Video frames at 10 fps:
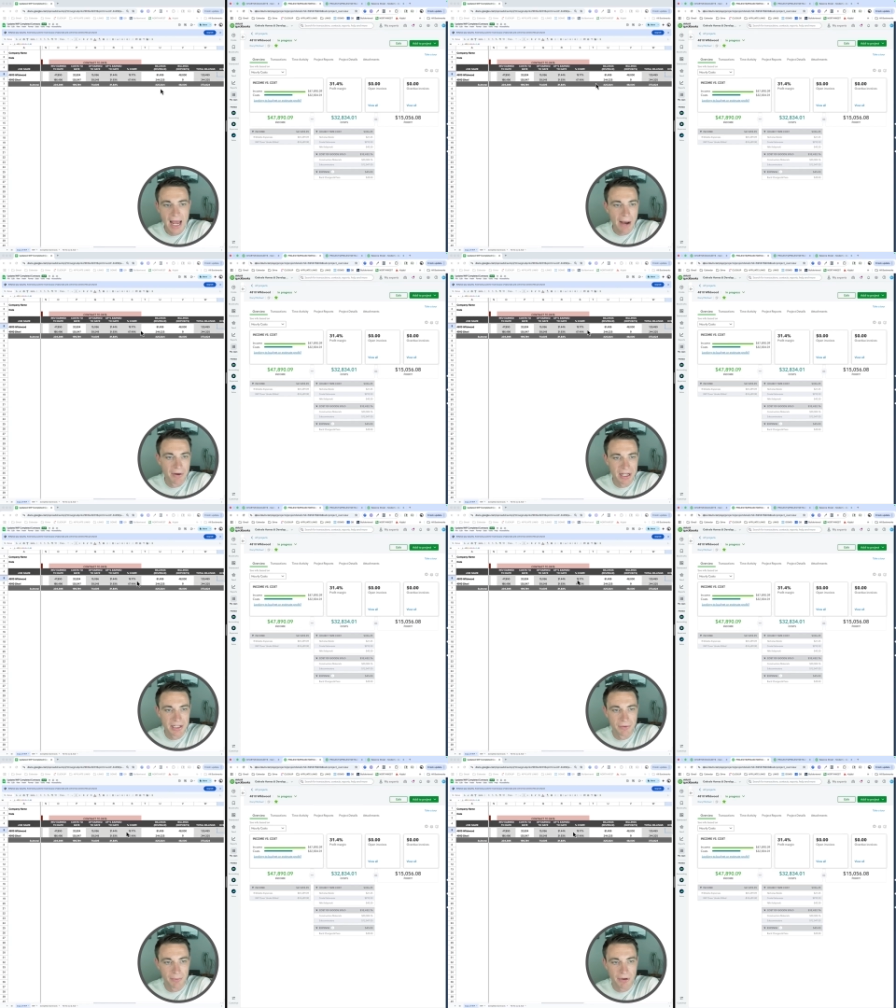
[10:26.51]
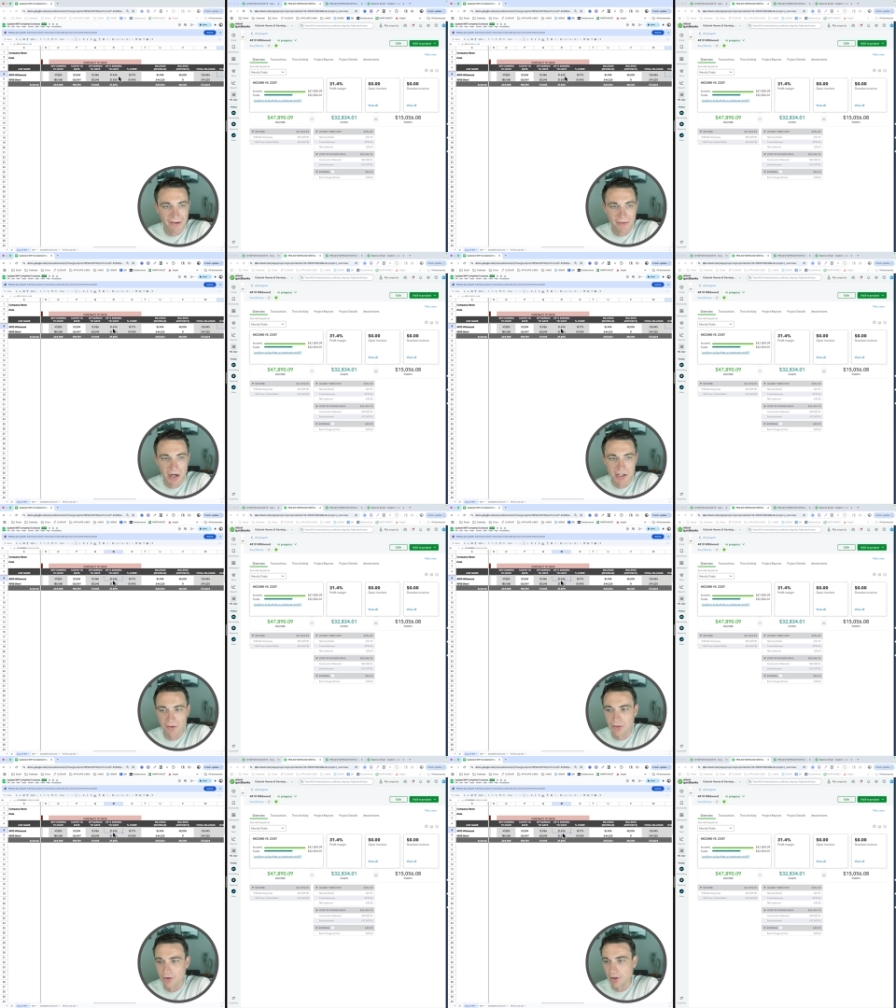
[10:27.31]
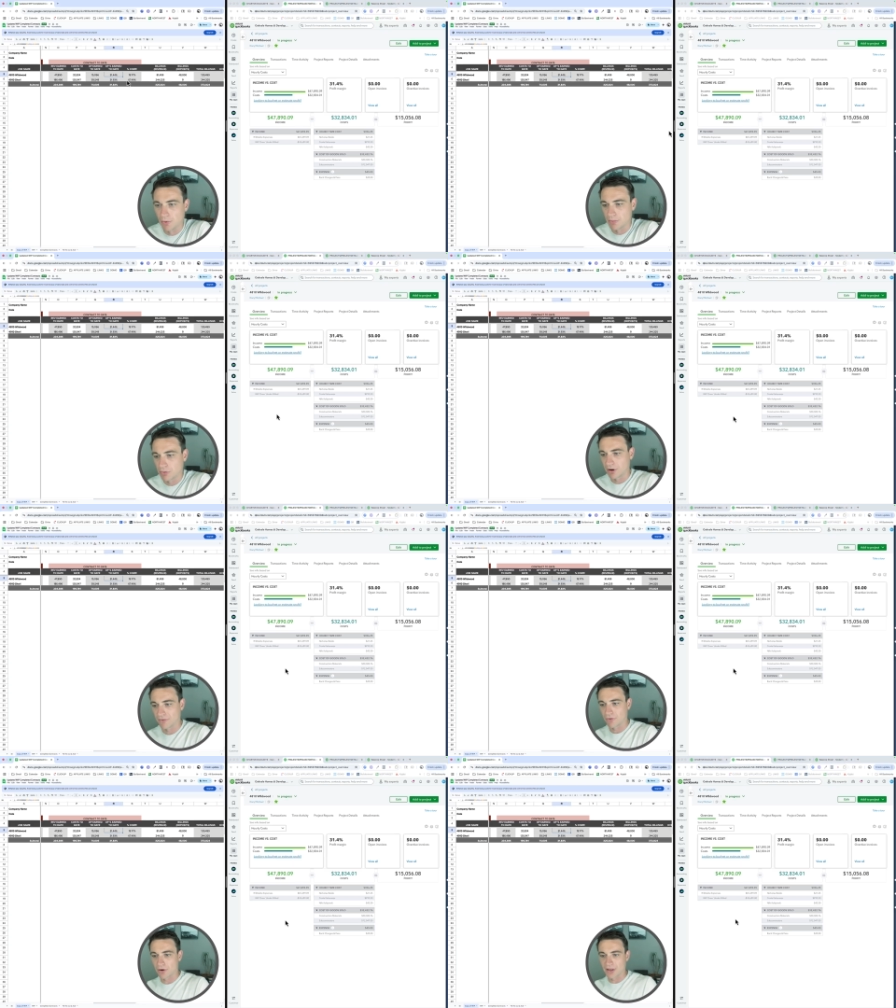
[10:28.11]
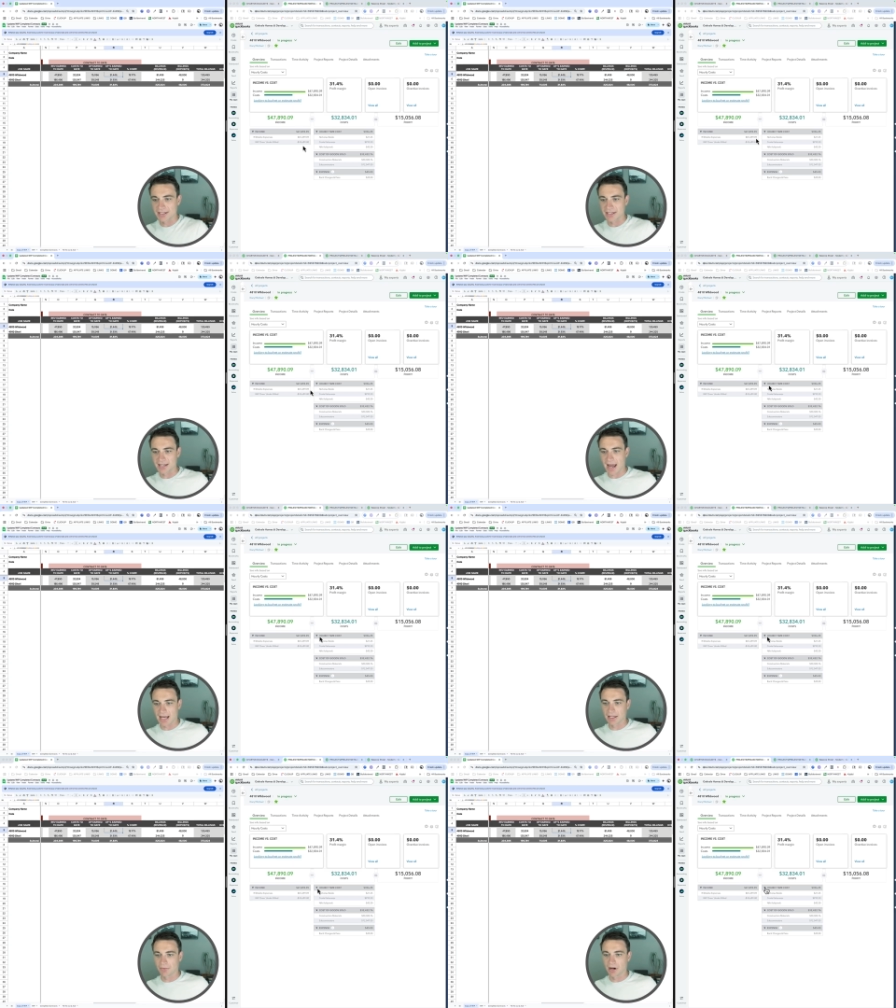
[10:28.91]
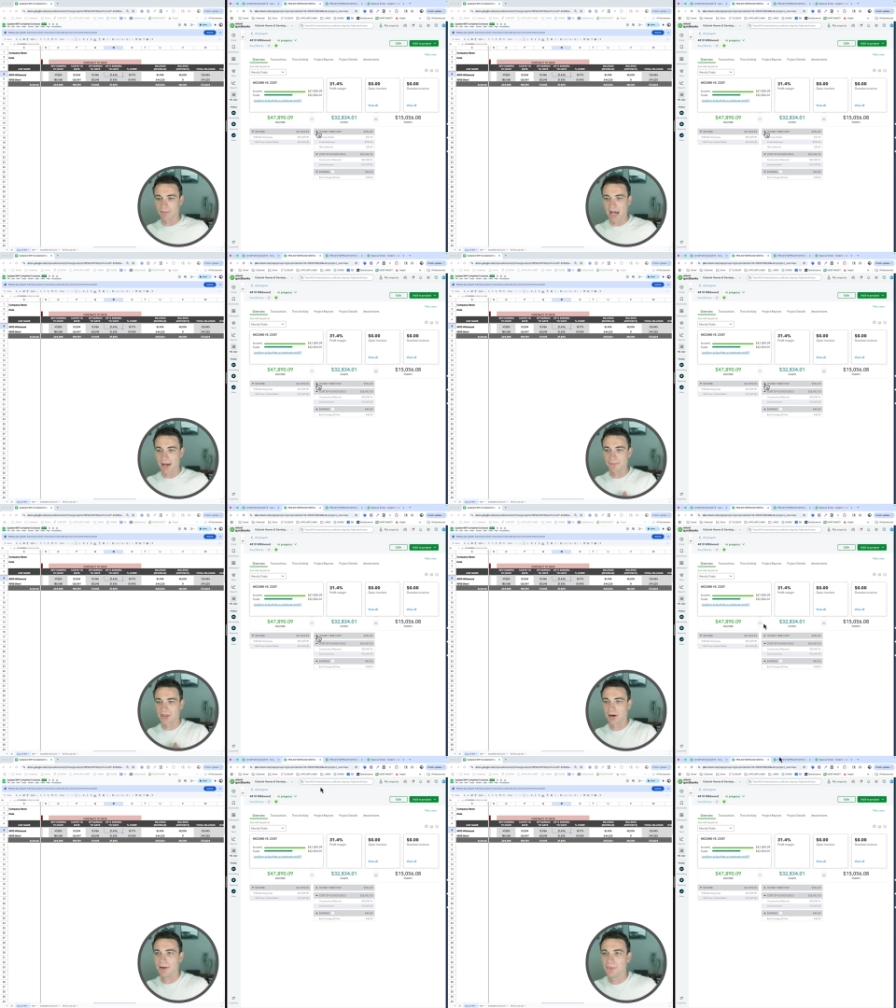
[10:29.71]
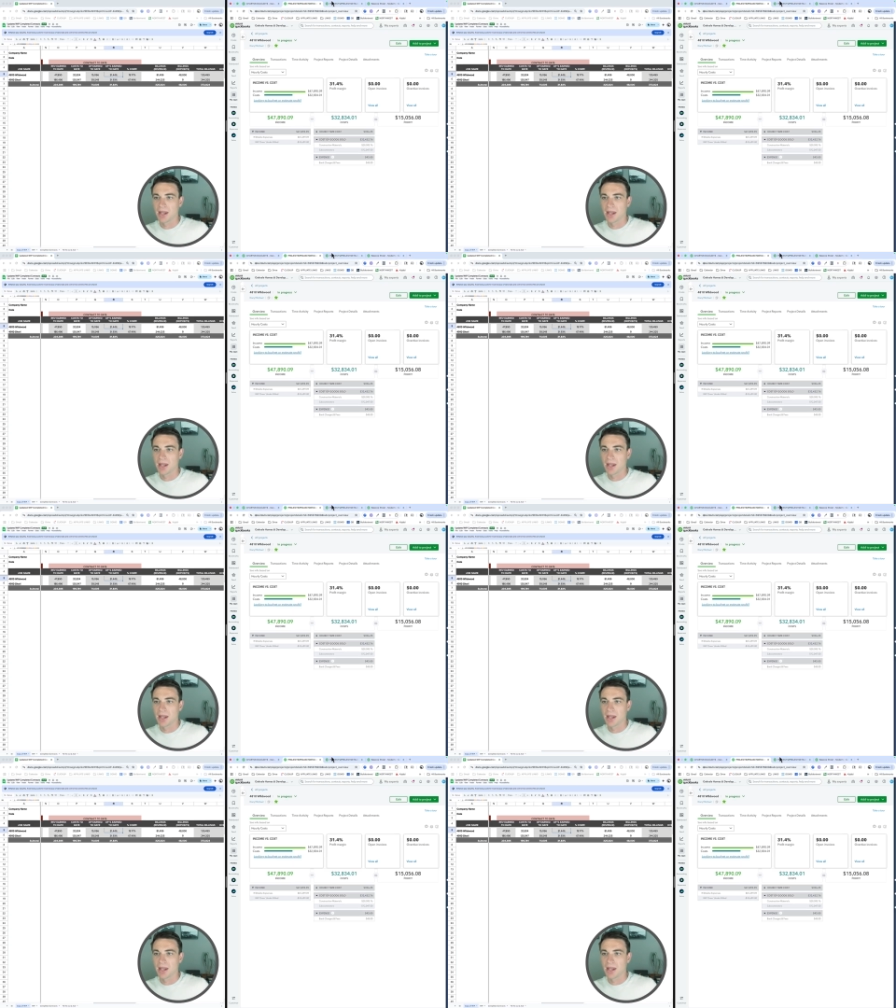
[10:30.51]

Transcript: I want to get to a profit margin of 31.4, and that's exactly where I'm at. All right,